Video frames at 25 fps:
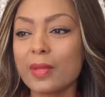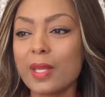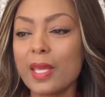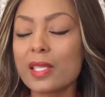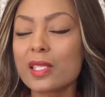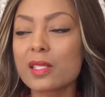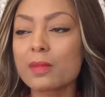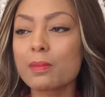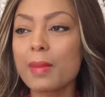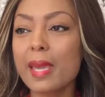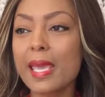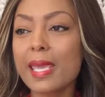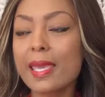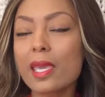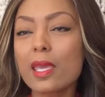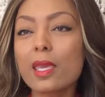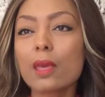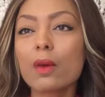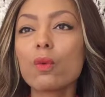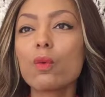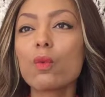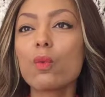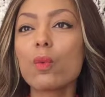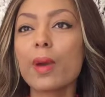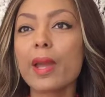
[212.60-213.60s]
It's making
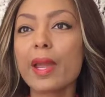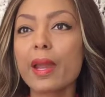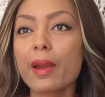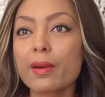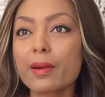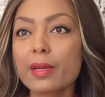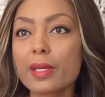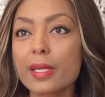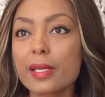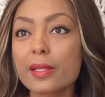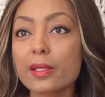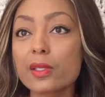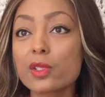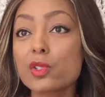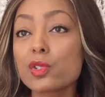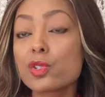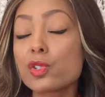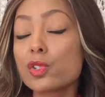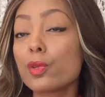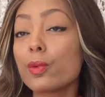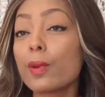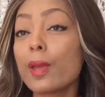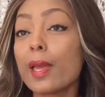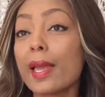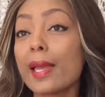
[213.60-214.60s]
awareness
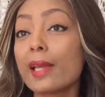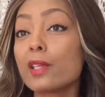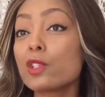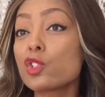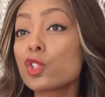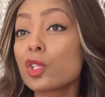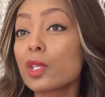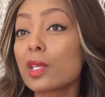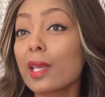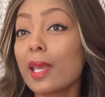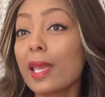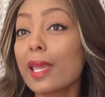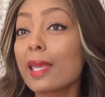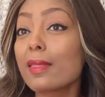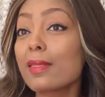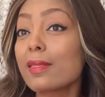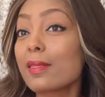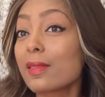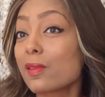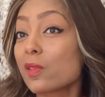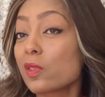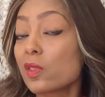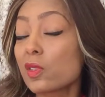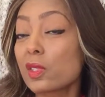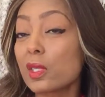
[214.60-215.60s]
to educate
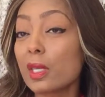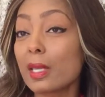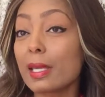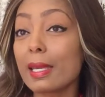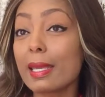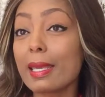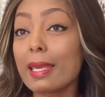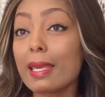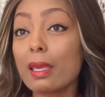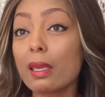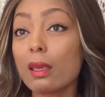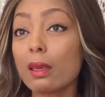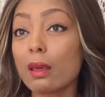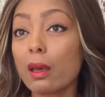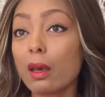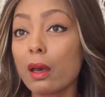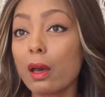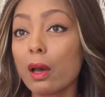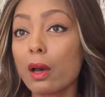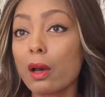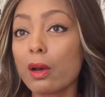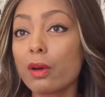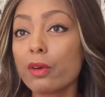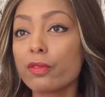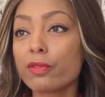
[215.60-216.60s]
the city
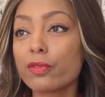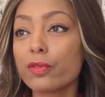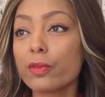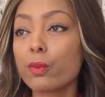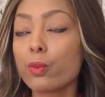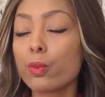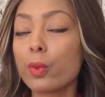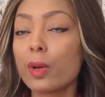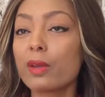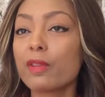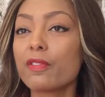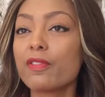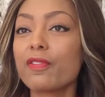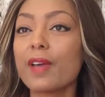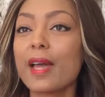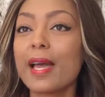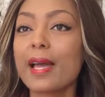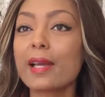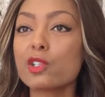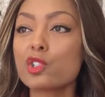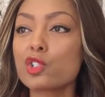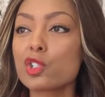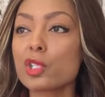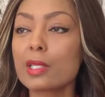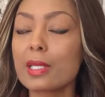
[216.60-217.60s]
of what
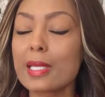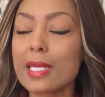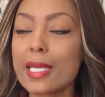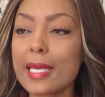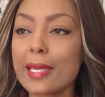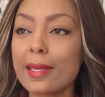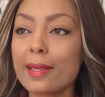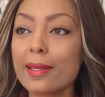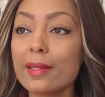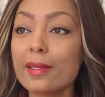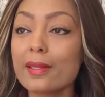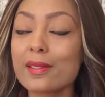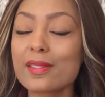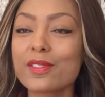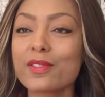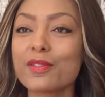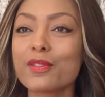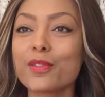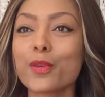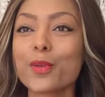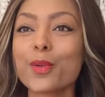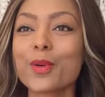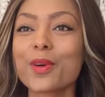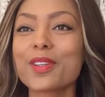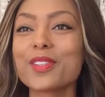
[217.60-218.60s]
fashion is.
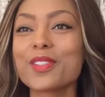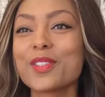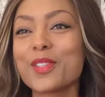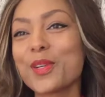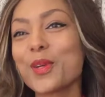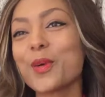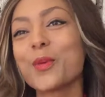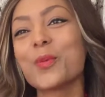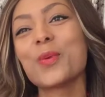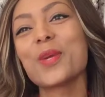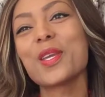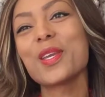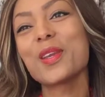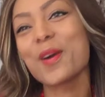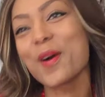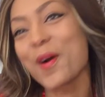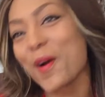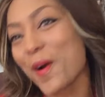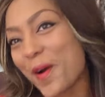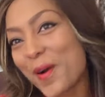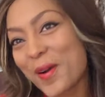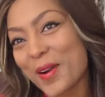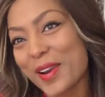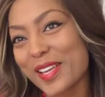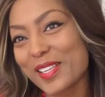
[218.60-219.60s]
For, we
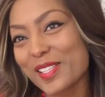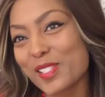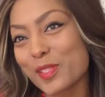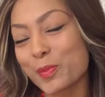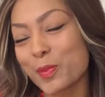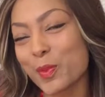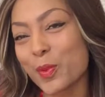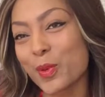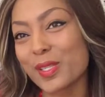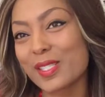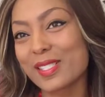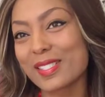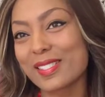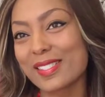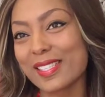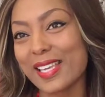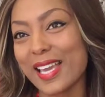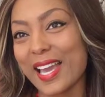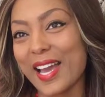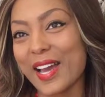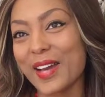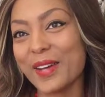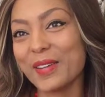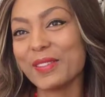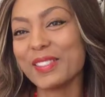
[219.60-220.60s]
are a sports
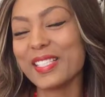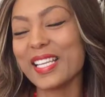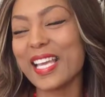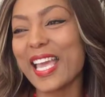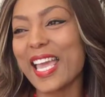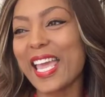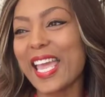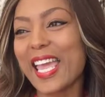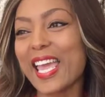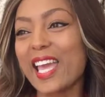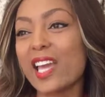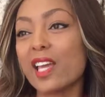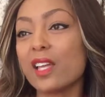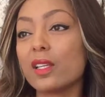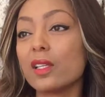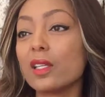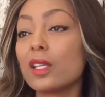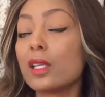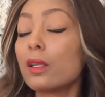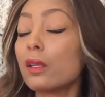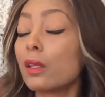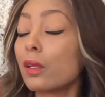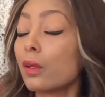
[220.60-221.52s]
town, and